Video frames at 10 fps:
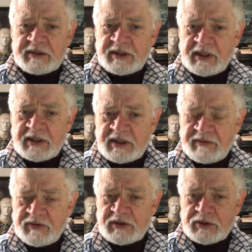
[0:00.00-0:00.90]
they
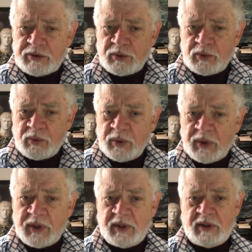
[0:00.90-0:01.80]
give it to
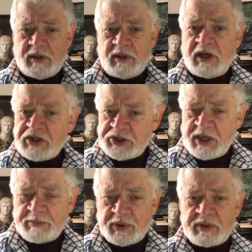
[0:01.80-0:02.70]
uh, a
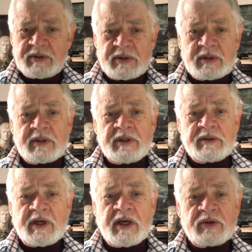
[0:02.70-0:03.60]
shepherd uh, in
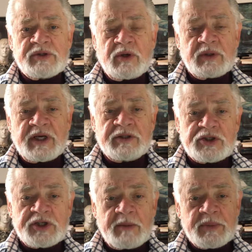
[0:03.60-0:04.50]
their household, and the
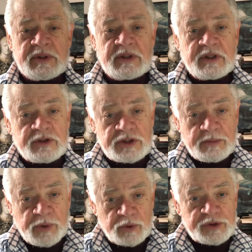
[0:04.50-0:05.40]
shepherd is
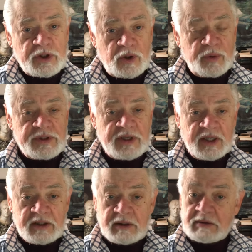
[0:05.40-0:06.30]
supposed to go and
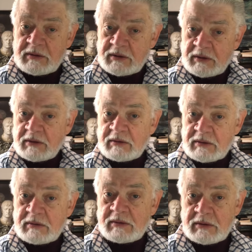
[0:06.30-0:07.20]
take it uh,
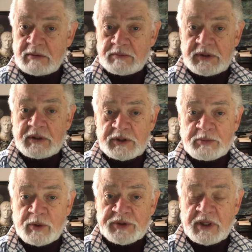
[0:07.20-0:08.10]
to be
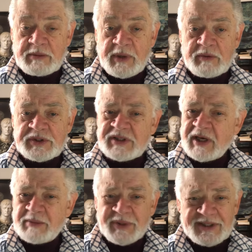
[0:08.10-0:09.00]
exposed on the
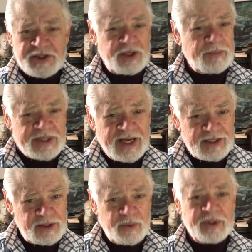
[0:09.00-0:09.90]
mountainside, but the shepherd
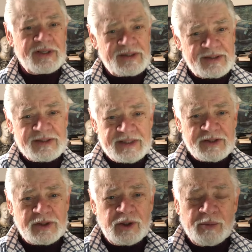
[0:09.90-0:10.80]
can't do it. He's a
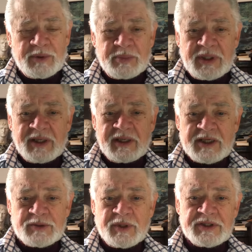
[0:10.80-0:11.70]
decent human being. He
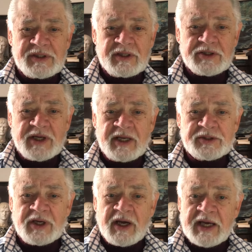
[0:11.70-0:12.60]
doesn't want to see the
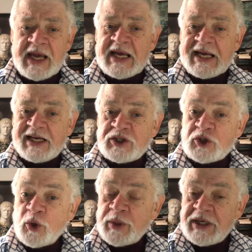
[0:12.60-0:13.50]
child die, and
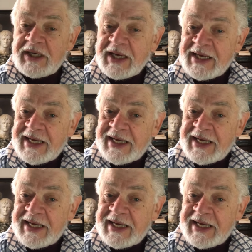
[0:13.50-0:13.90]
so he